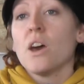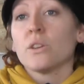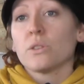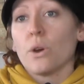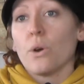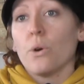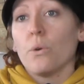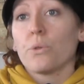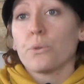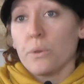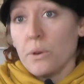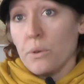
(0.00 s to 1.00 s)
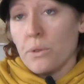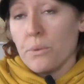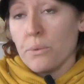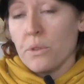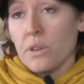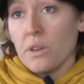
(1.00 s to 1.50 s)
So through
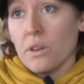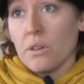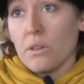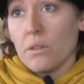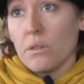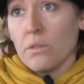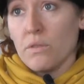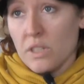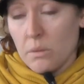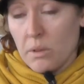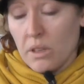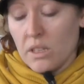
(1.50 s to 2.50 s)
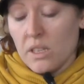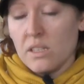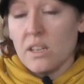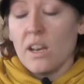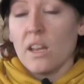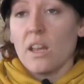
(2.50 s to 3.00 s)
the feasibility
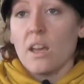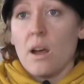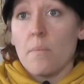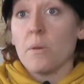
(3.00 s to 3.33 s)
study,